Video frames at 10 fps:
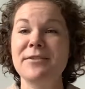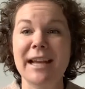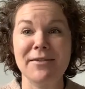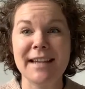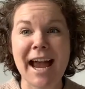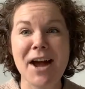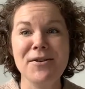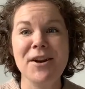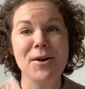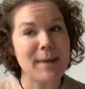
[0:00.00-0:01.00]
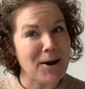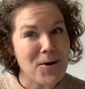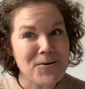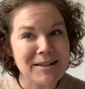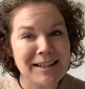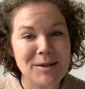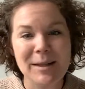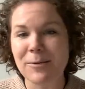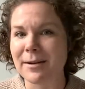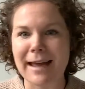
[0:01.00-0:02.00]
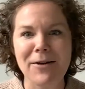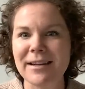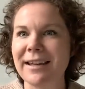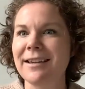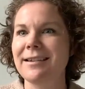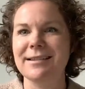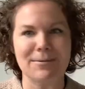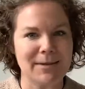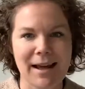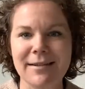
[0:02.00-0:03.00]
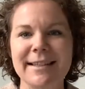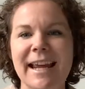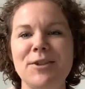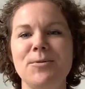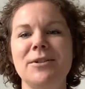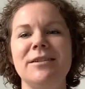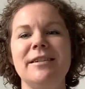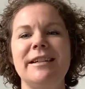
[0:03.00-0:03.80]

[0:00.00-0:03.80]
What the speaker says: downtown on my own a little bit without kids and without a schedule,